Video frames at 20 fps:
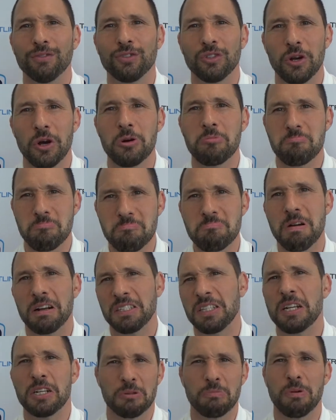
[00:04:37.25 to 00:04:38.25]
So I'd
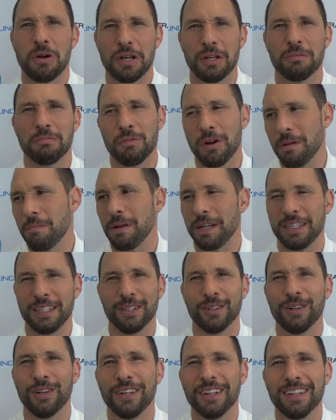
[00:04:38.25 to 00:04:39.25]
say it's a pretty big
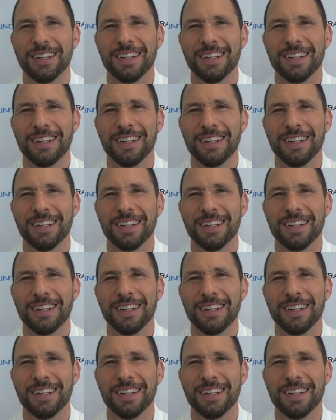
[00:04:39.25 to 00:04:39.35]
deal.